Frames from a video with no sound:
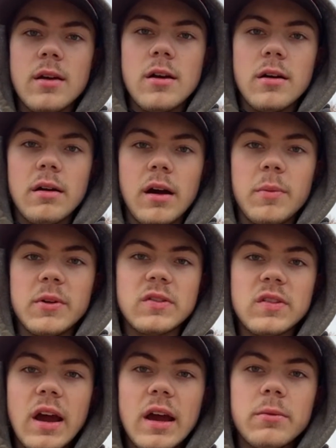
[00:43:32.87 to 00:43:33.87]
But
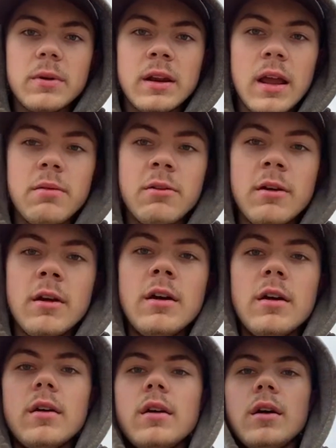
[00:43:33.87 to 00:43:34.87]
Scott, when I
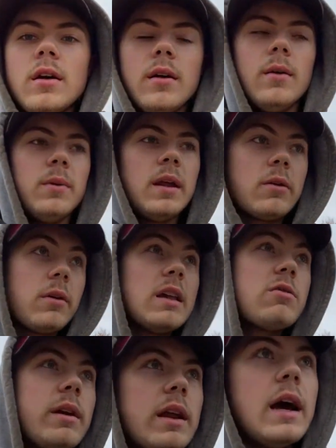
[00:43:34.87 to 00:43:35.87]

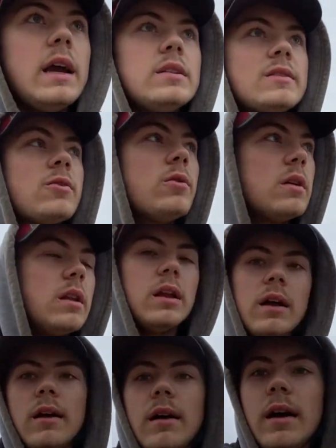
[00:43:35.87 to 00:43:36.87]
graduate high school,
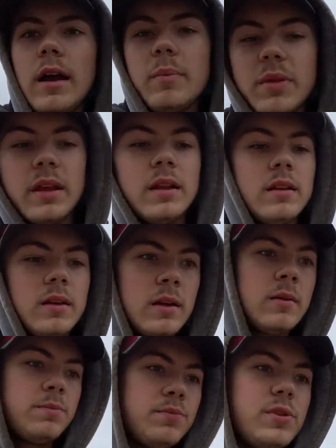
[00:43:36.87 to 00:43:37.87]
I plan to
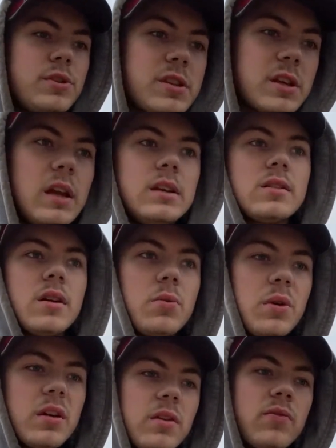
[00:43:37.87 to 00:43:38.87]
just kind of start
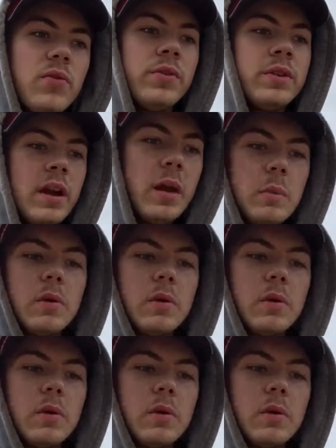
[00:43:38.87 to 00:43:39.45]
working full time.